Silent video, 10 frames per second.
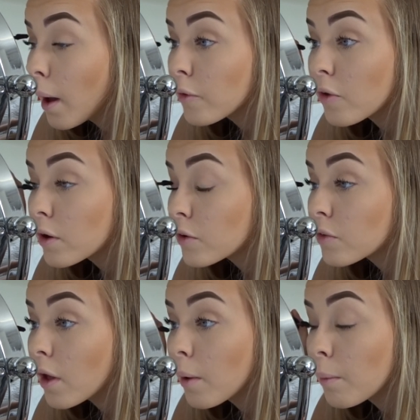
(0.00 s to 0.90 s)
So I
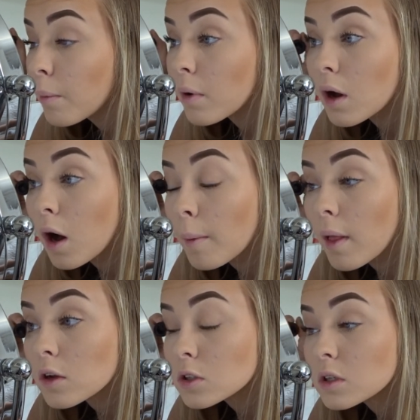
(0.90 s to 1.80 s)
just don't curl
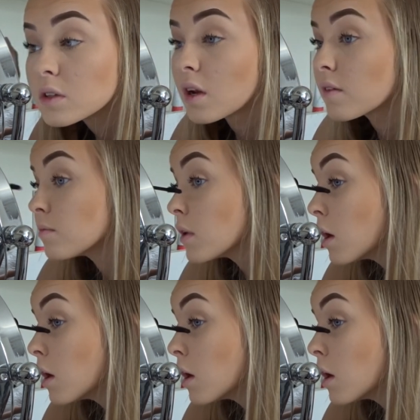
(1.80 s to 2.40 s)
my lashes enough.